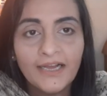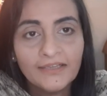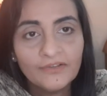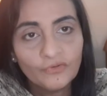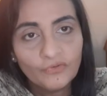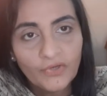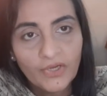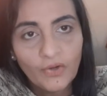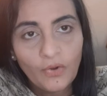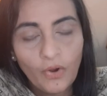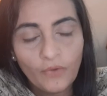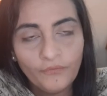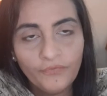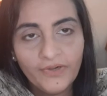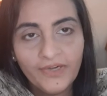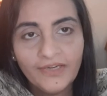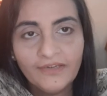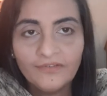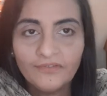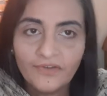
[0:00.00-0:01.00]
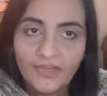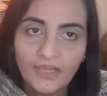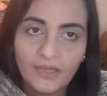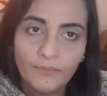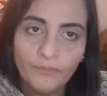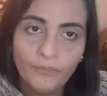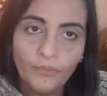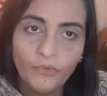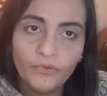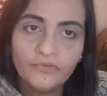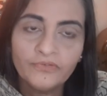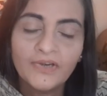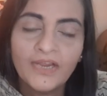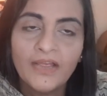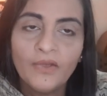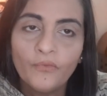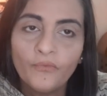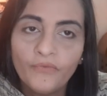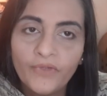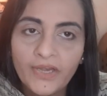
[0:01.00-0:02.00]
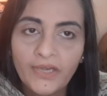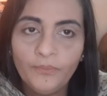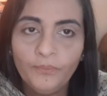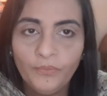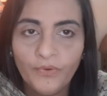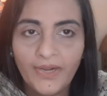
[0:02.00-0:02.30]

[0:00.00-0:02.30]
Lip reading: Stay confident, stay composed. Very